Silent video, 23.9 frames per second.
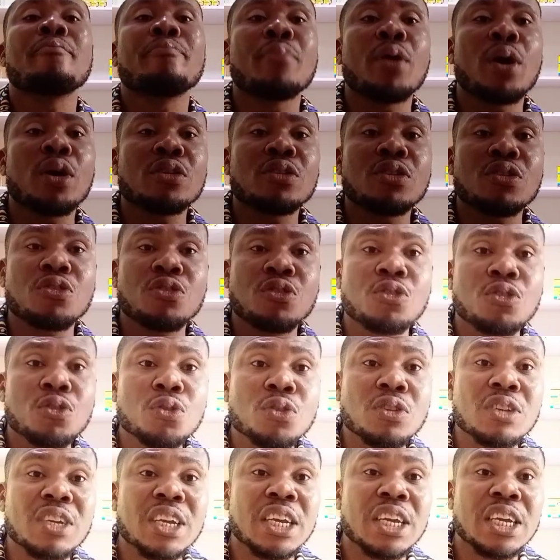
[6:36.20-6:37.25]
But the
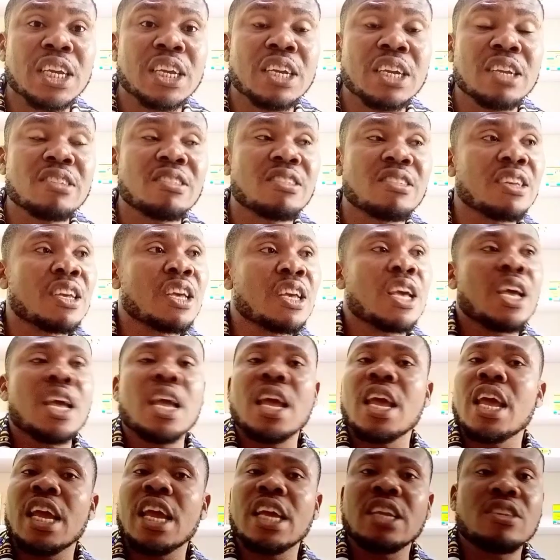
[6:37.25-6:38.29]
truth is,
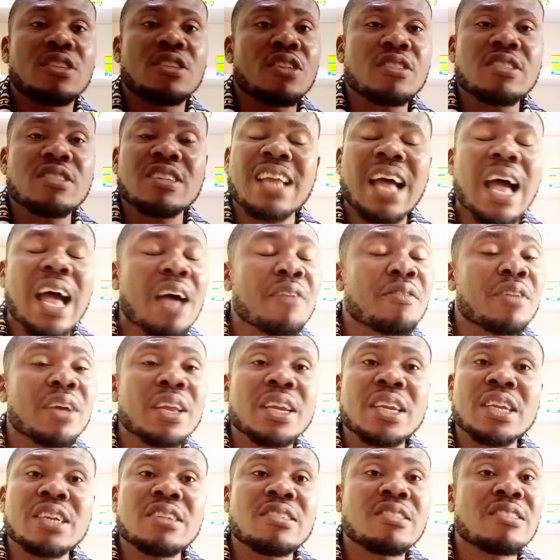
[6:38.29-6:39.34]
it doesn't have
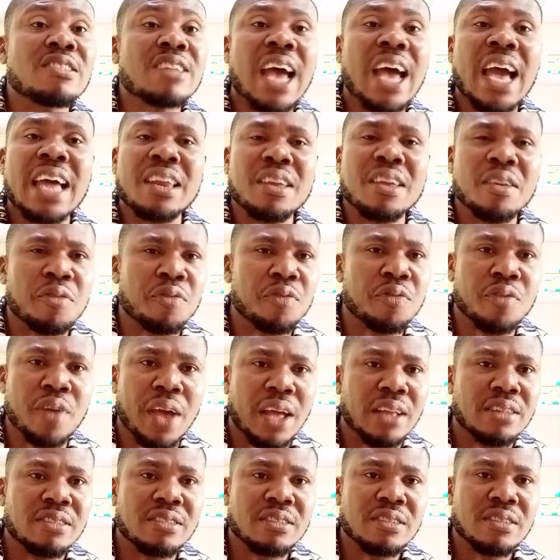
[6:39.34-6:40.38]
any side
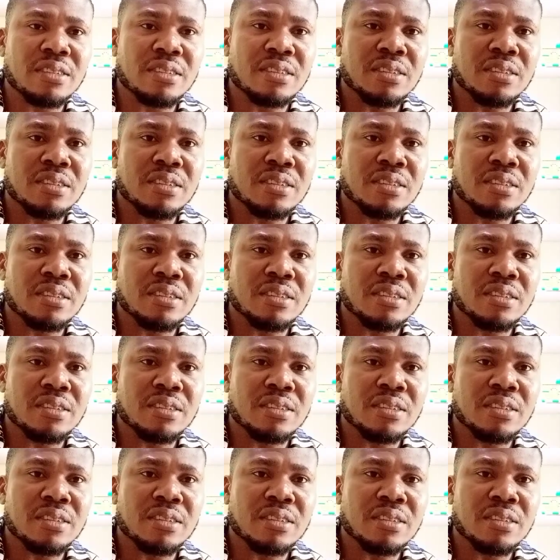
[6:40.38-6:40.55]
effect,